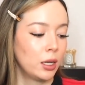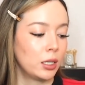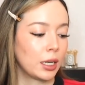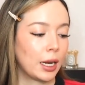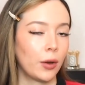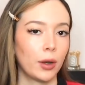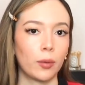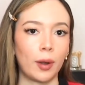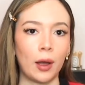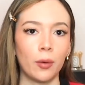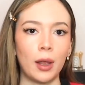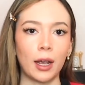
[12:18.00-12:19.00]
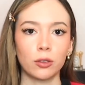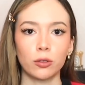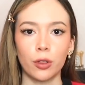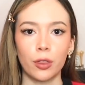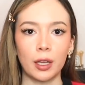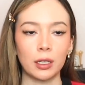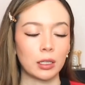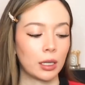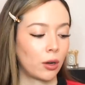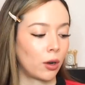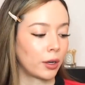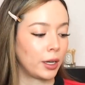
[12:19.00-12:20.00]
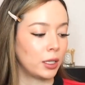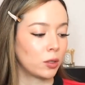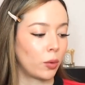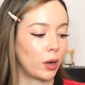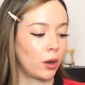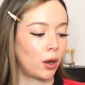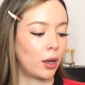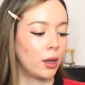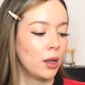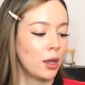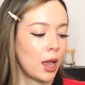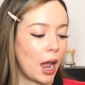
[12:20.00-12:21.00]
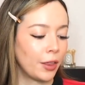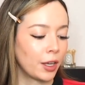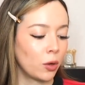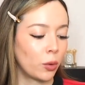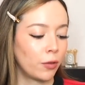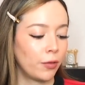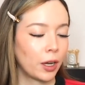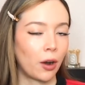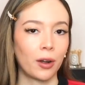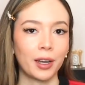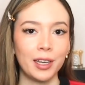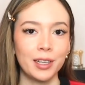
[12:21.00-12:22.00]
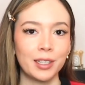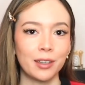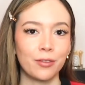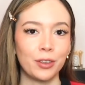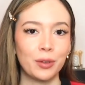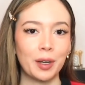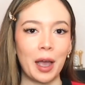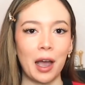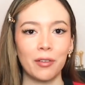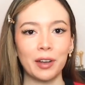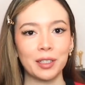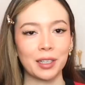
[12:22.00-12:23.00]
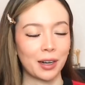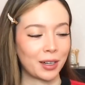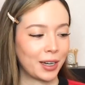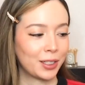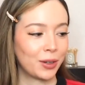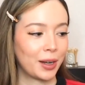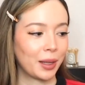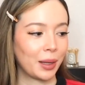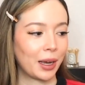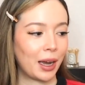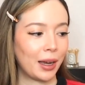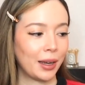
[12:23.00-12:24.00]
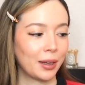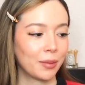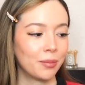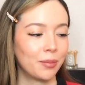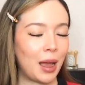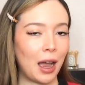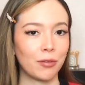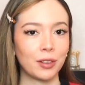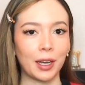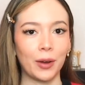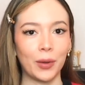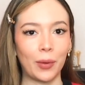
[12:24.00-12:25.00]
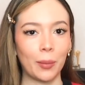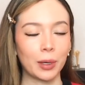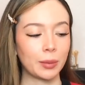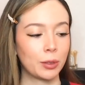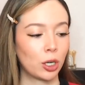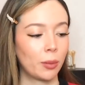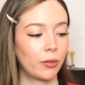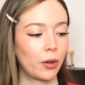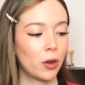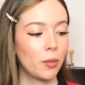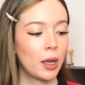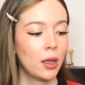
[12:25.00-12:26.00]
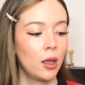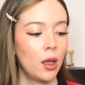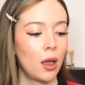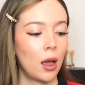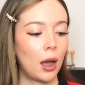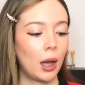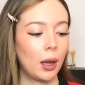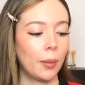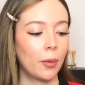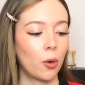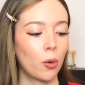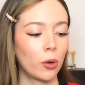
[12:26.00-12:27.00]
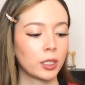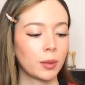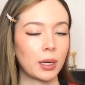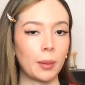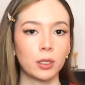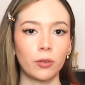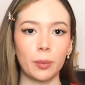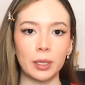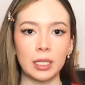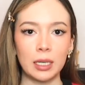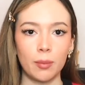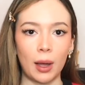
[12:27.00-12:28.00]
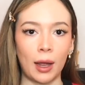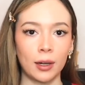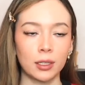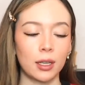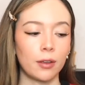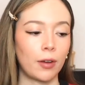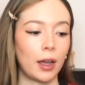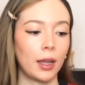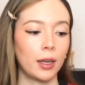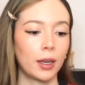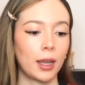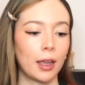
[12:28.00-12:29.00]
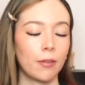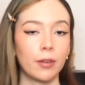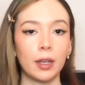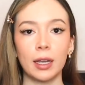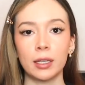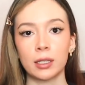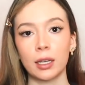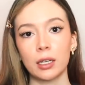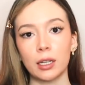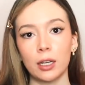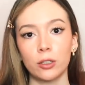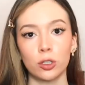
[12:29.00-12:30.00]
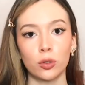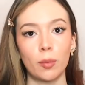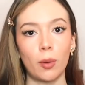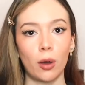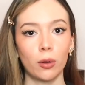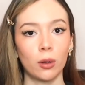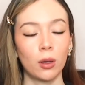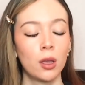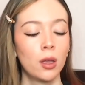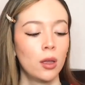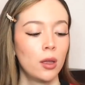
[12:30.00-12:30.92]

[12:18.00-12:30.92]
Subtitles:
to carry around extra things like car keys and whatnot. I think it would fit car keys if you didn't have hand sanitizer in it, like I have to carry around because I'm a germaphobe. Or sometimes for petite bags, if I can't fit a hand sanitizer, so a bottle